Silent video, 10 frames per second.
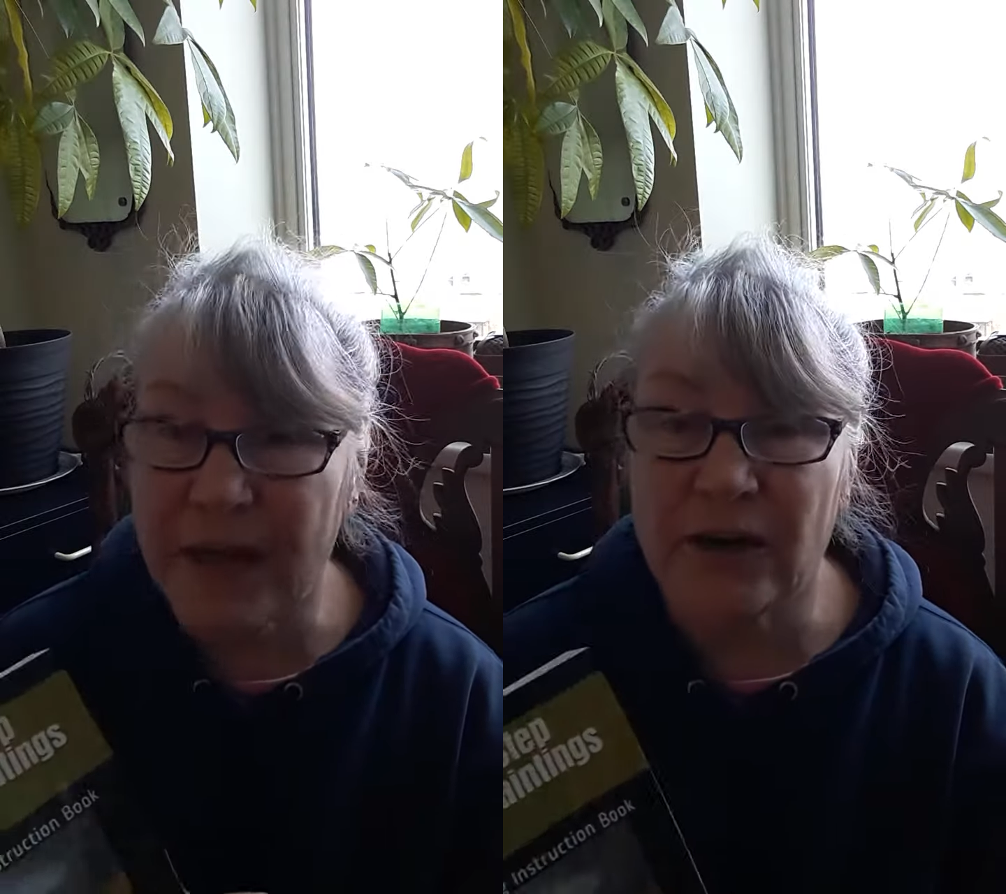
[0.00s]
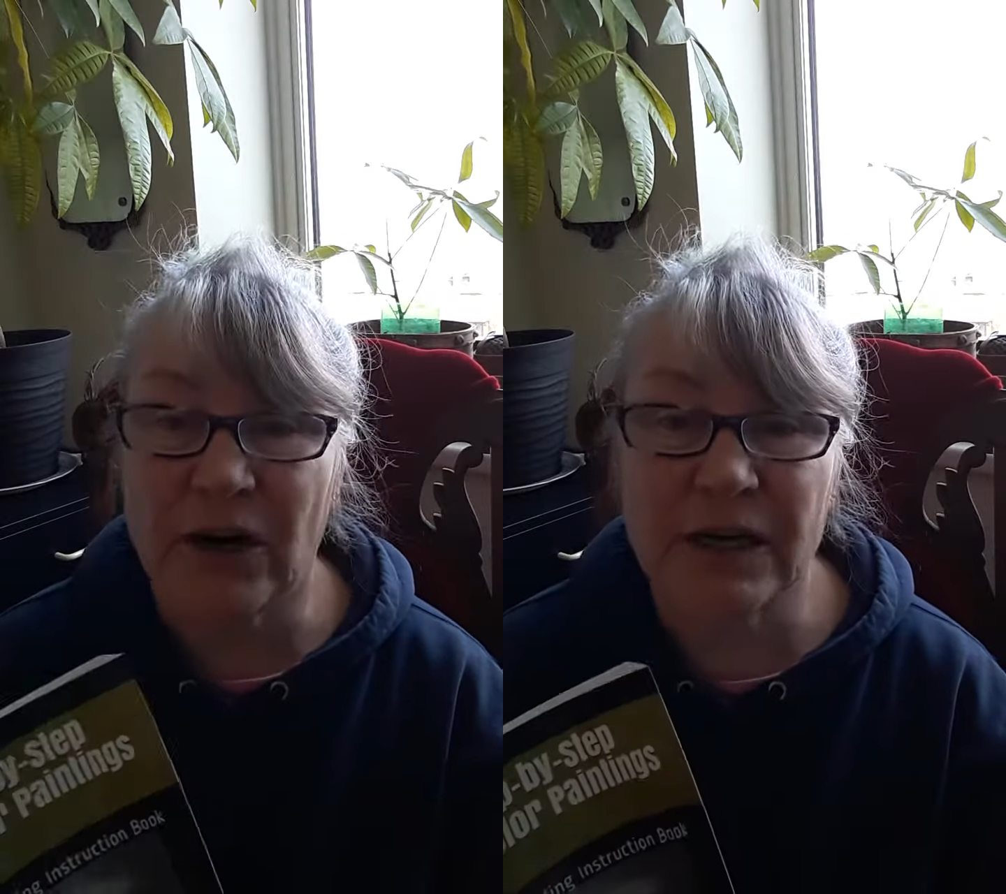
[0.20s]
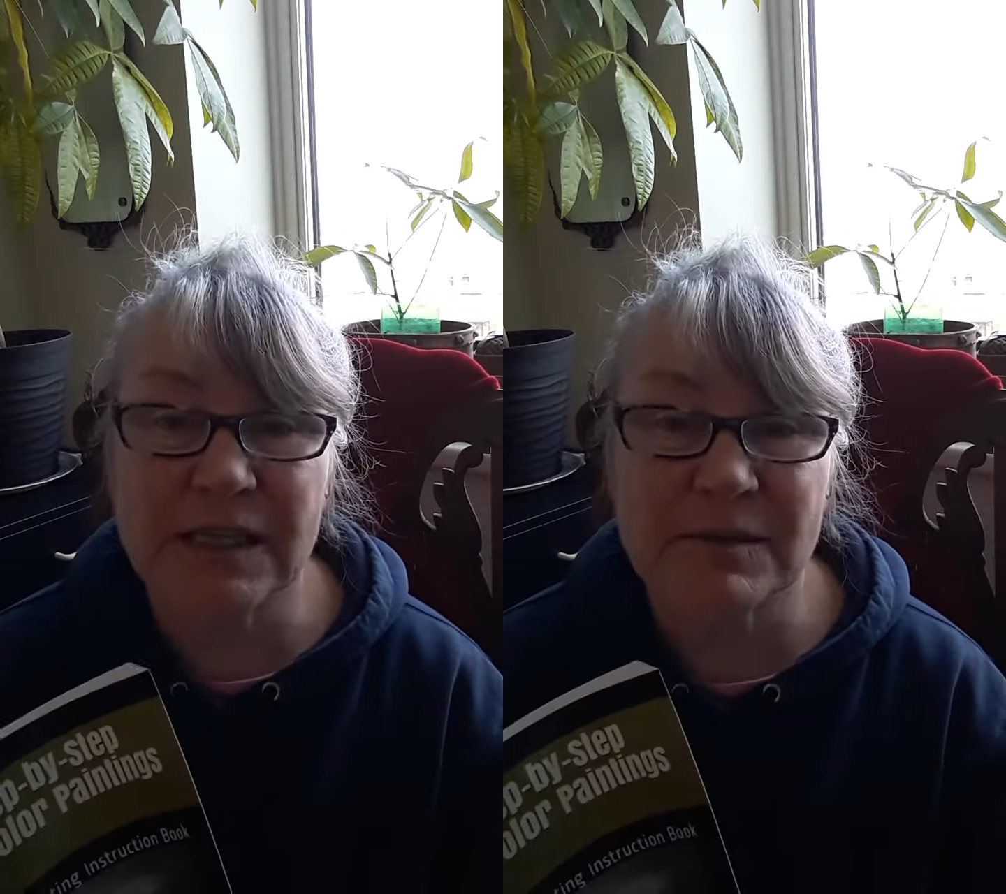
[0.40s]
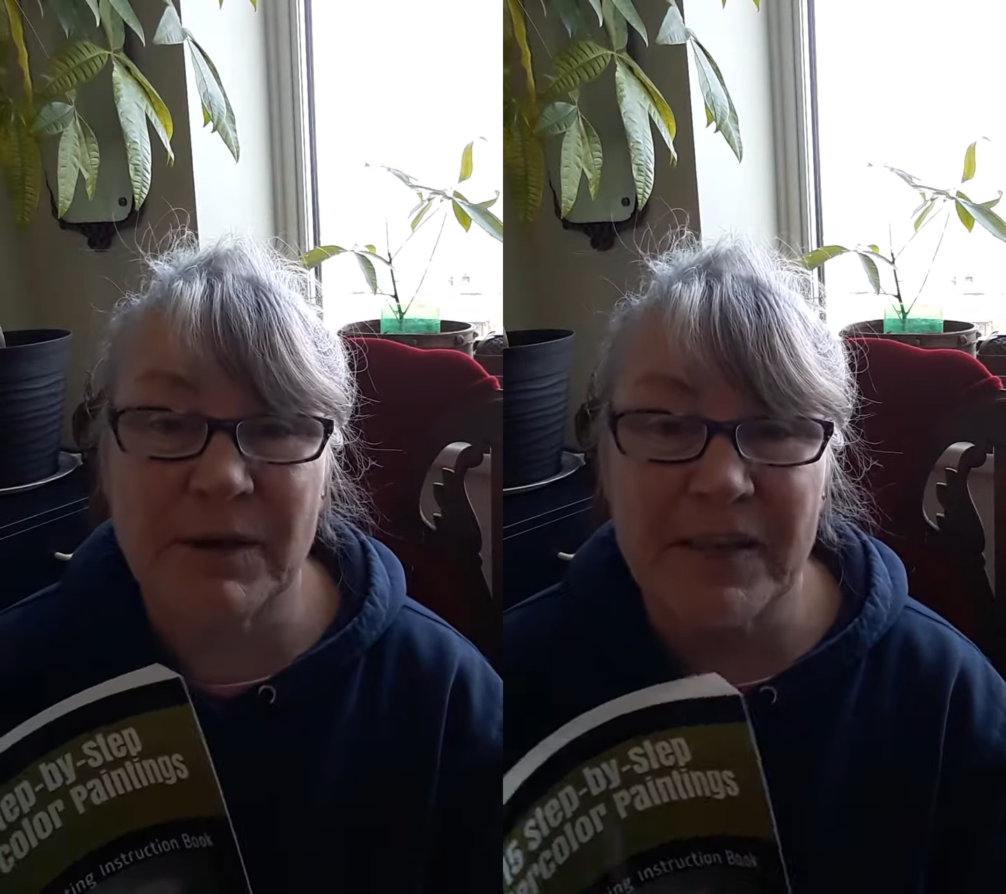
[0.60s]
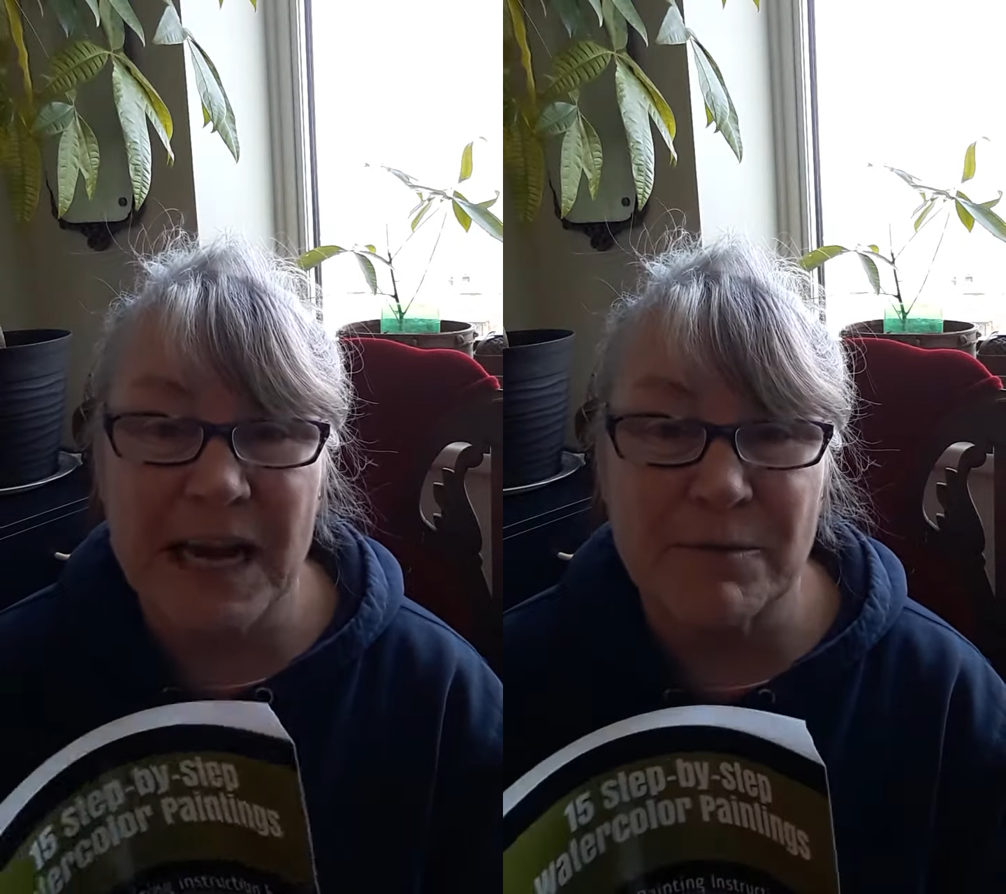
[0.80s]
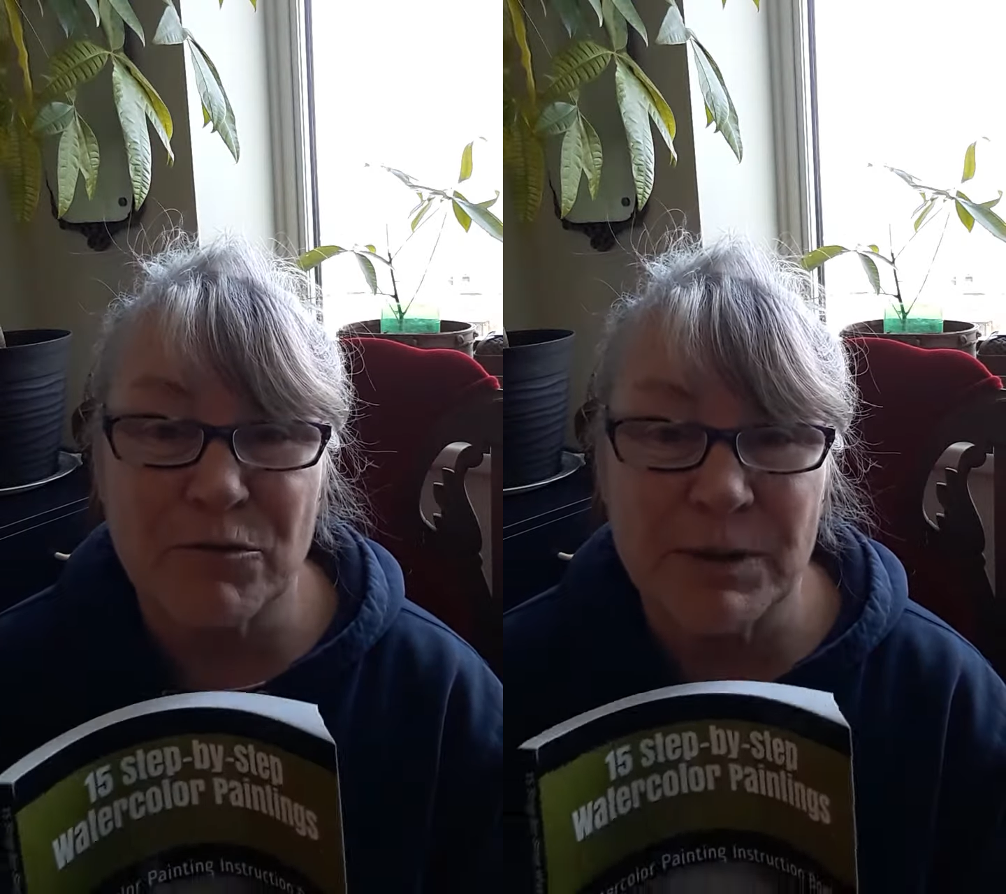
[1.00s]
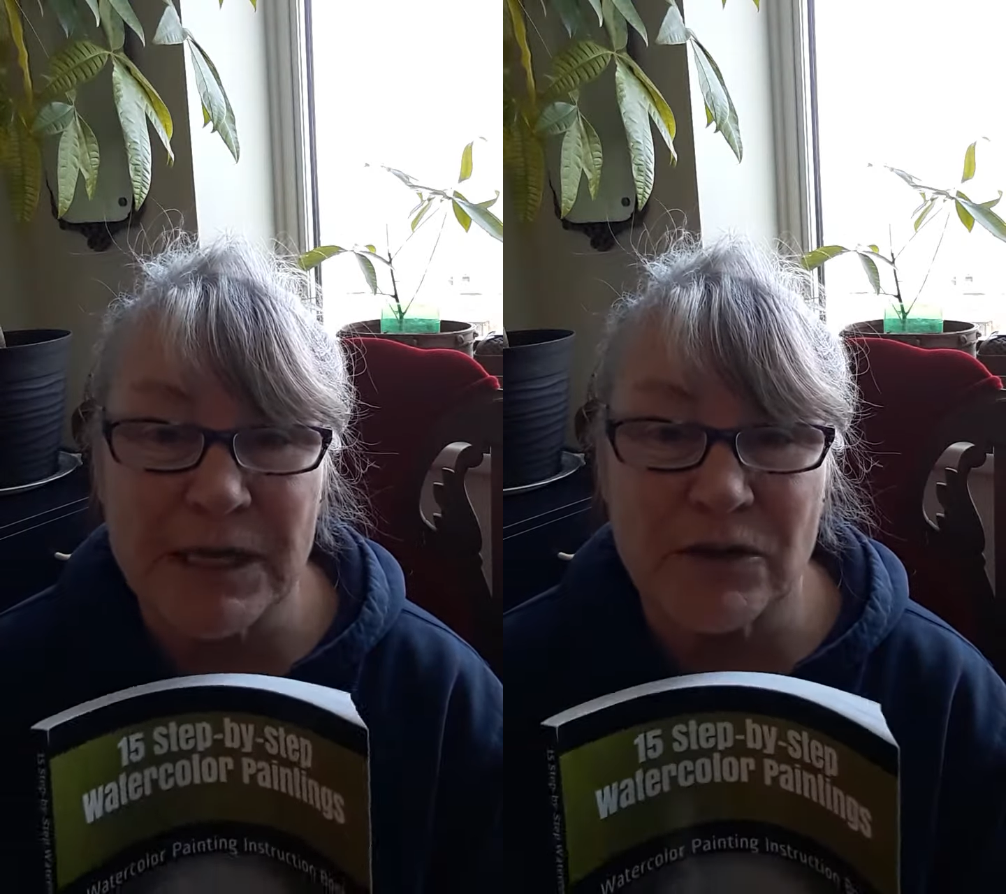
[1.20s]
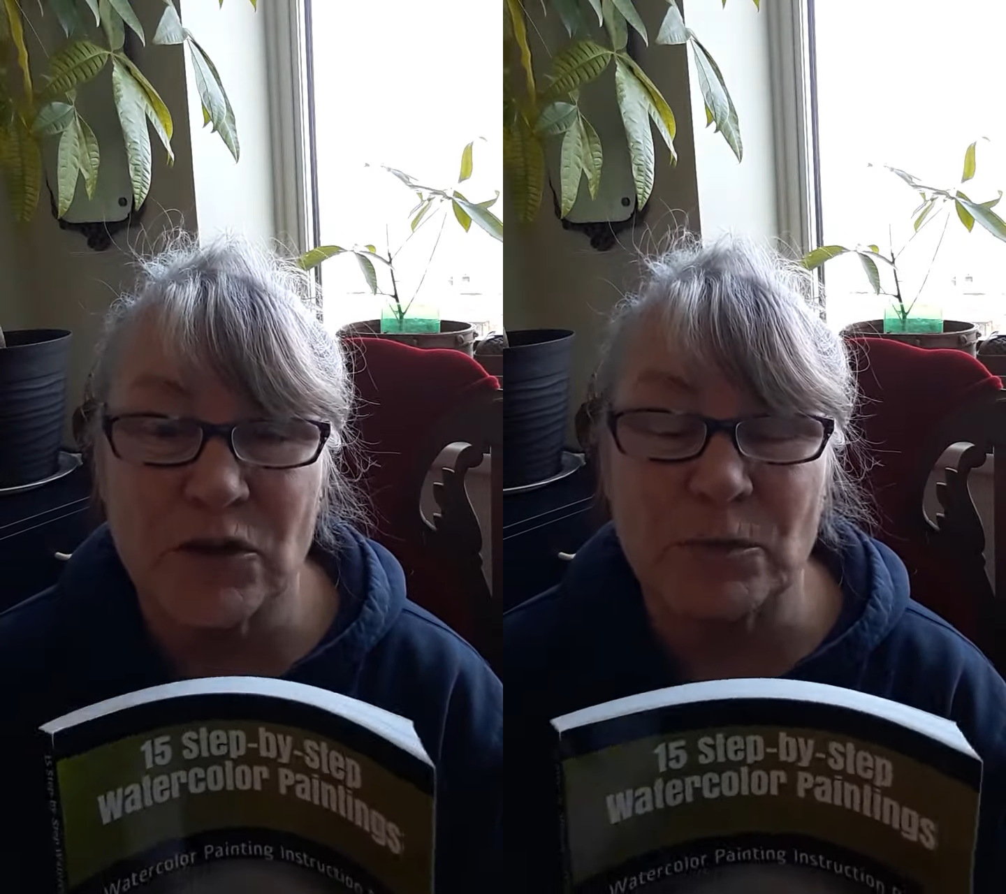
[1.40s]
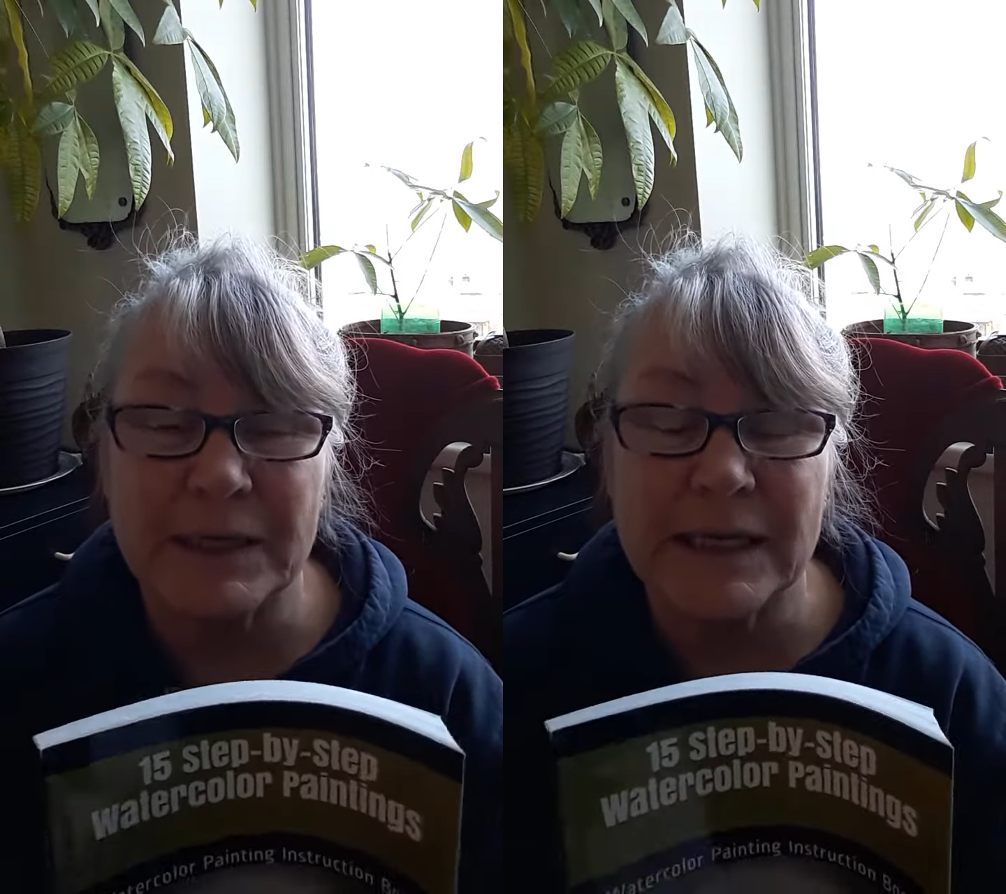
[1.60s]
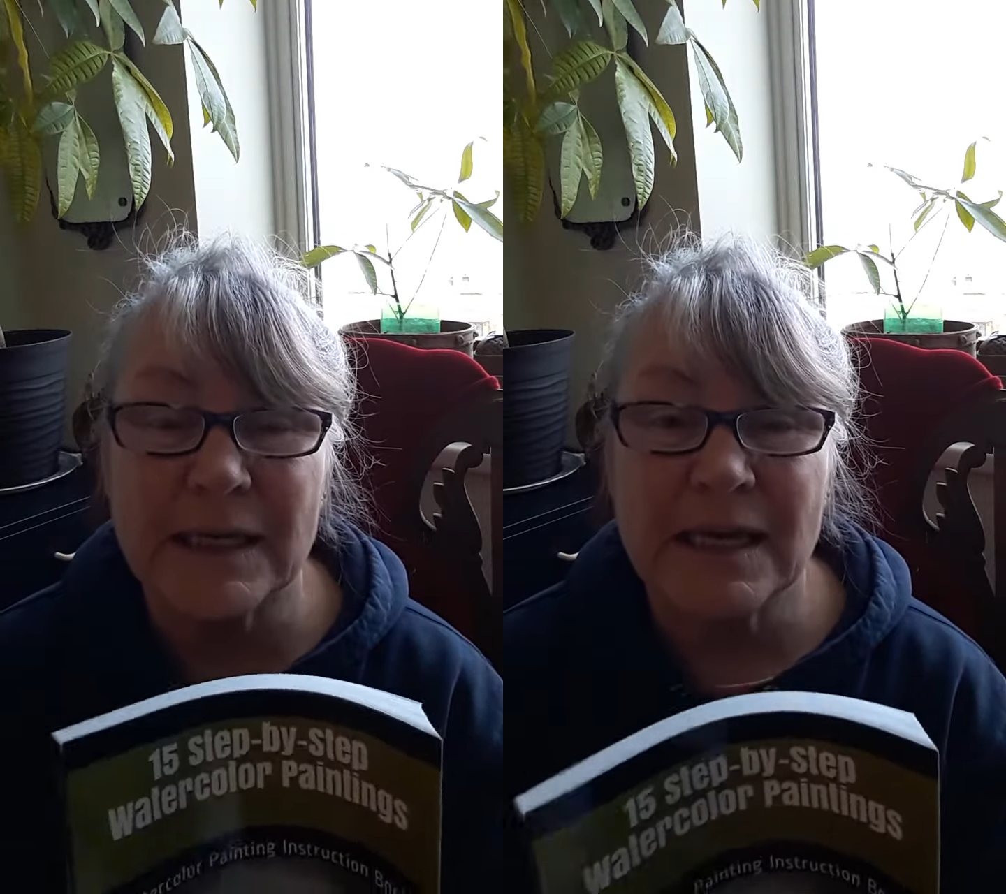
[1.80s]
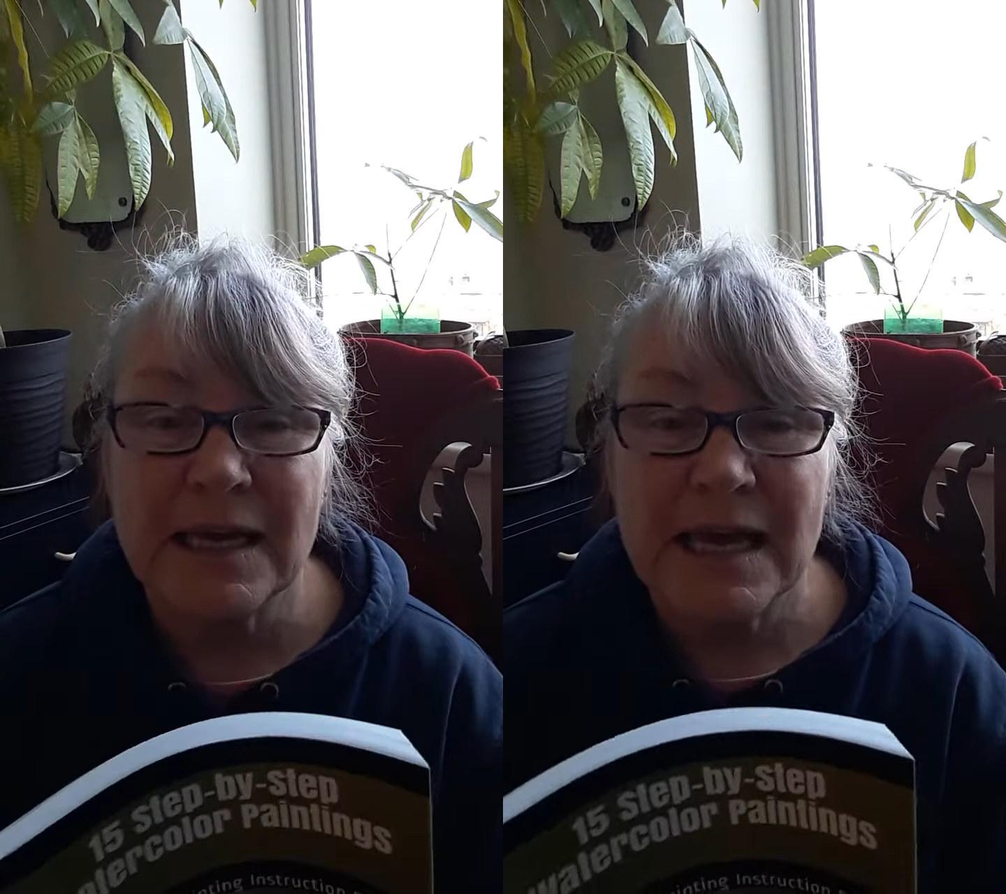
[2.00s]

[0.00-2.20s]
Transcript: an artist by the name of Peter Humanick.